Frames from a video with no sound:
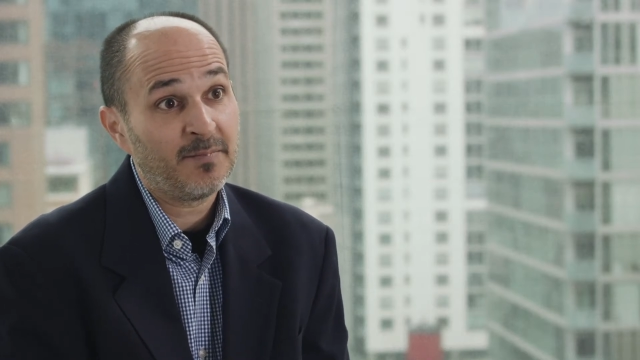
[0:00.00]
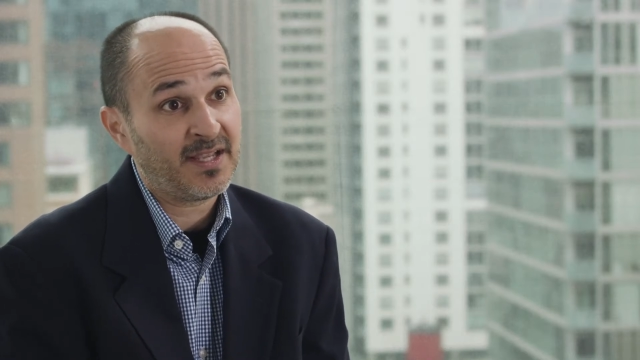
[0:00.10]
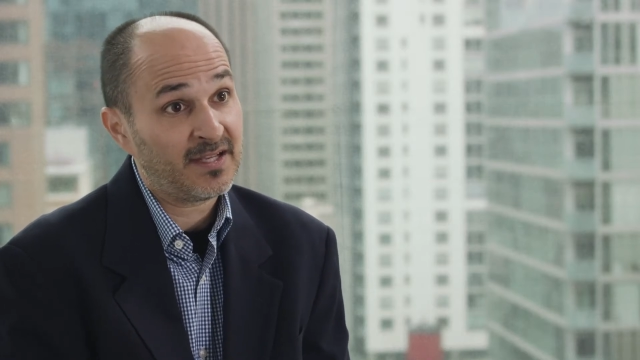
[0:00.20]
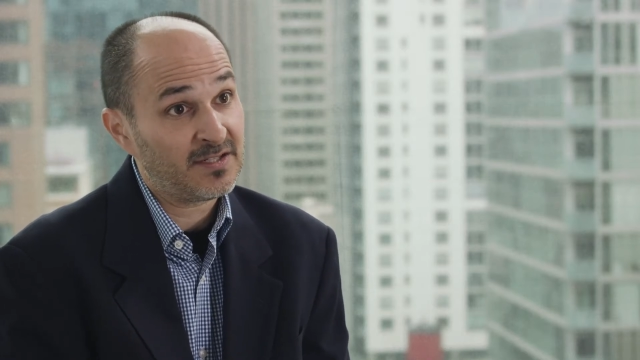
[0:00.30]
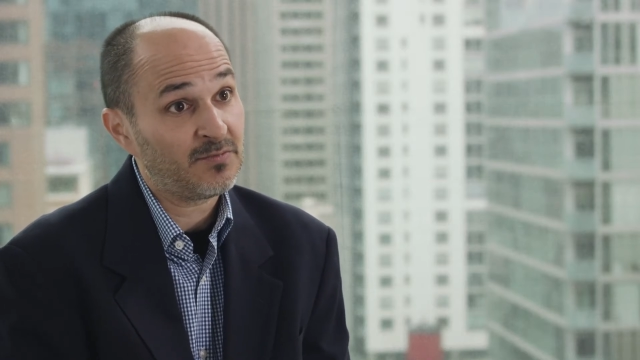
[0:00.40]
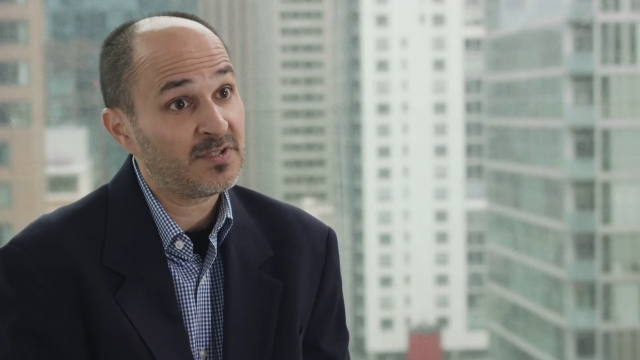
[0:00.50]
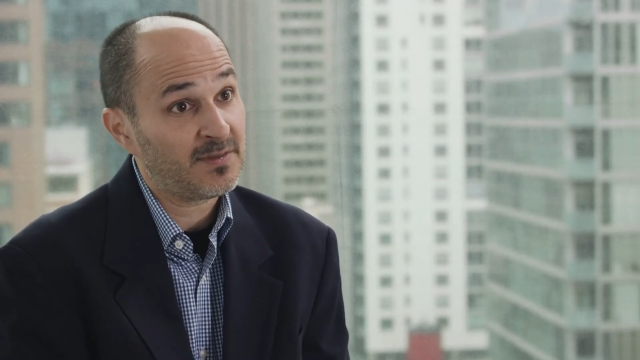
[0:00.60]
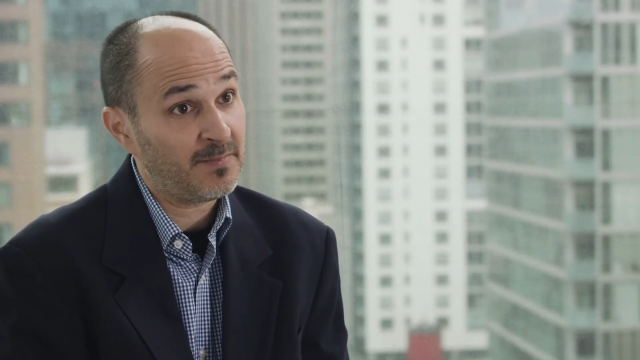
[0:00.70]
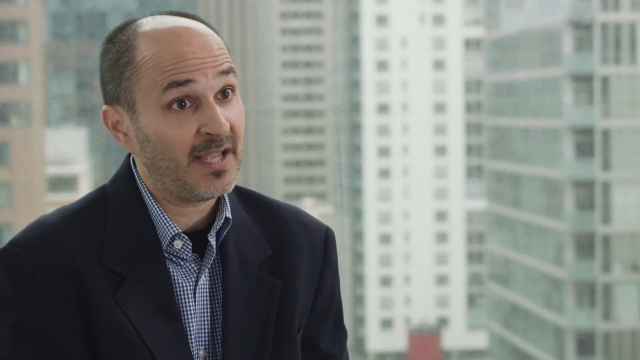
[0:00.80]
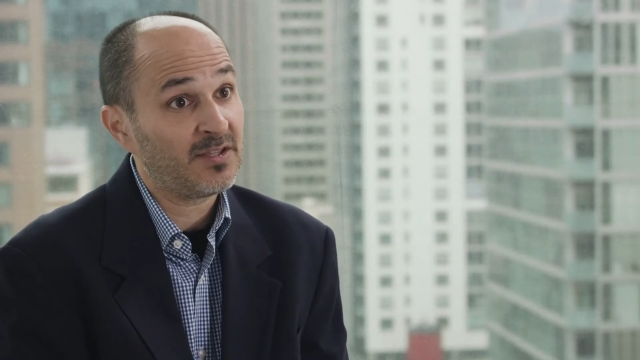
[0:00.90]
because it was
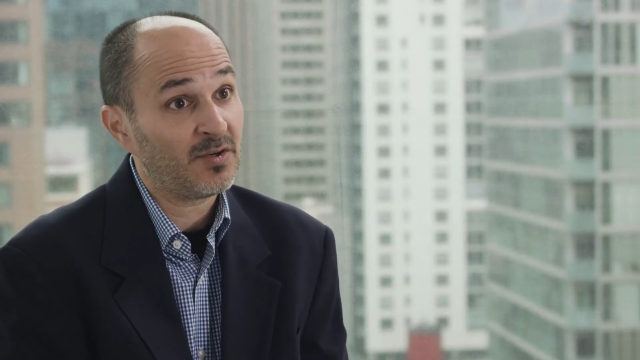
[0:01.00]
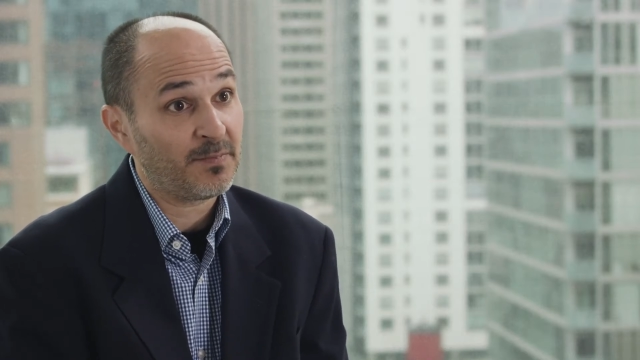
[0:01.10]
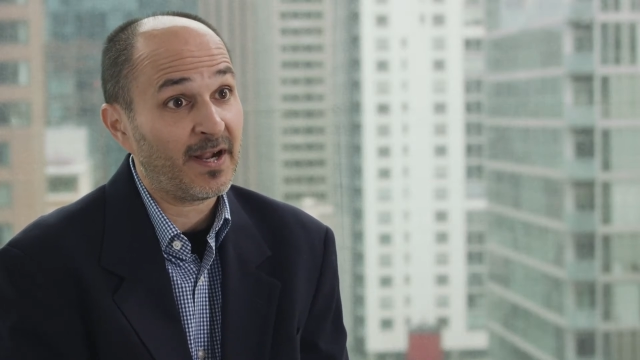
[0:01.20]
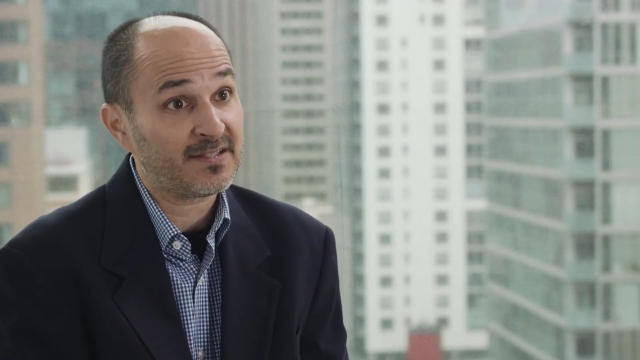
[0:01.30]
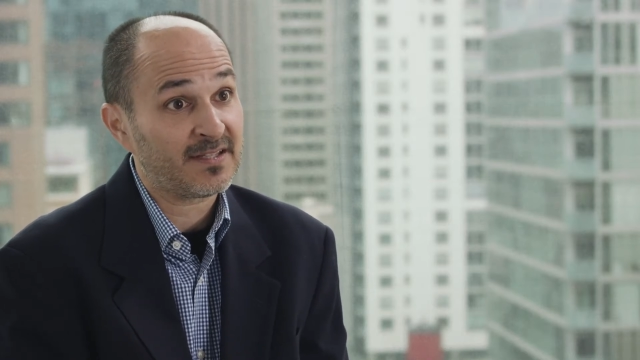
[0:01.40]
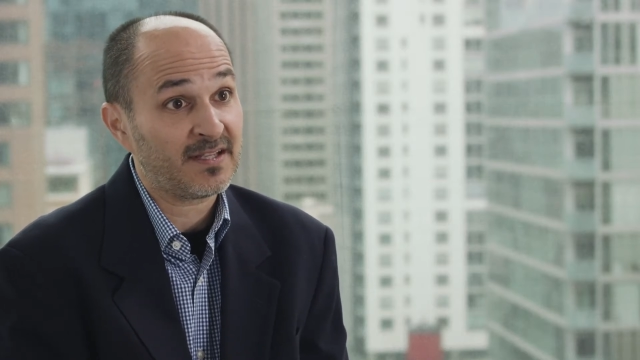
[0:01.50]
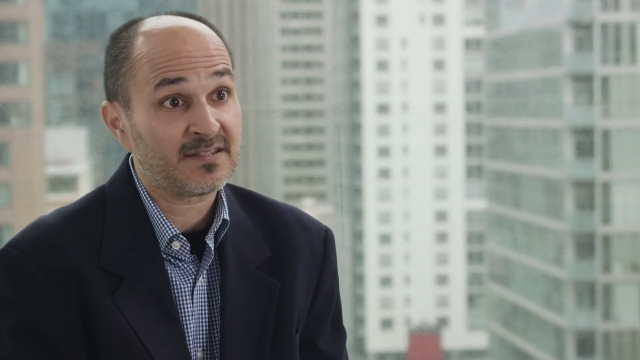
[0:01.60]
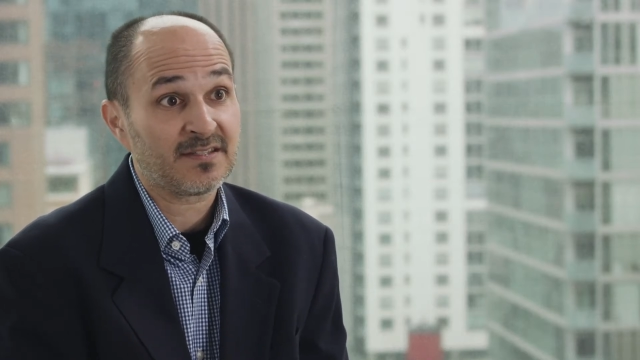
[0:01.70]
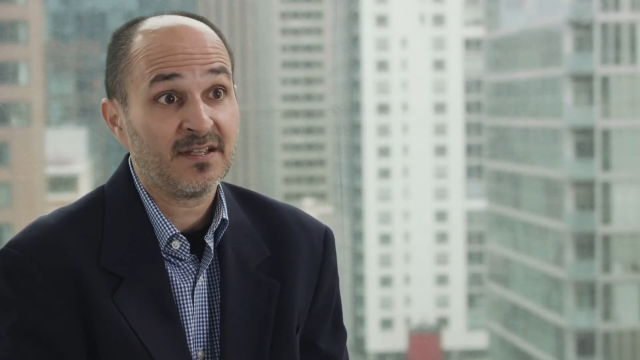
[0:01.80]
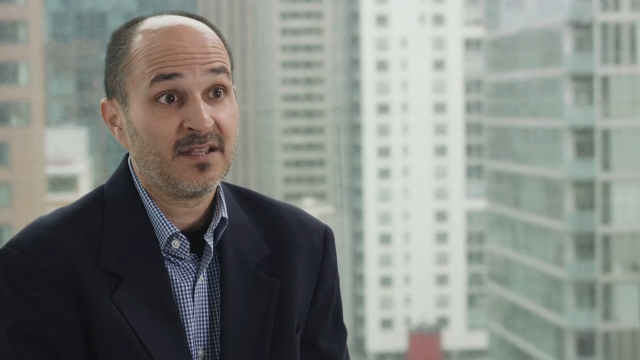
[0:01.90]
a manual process,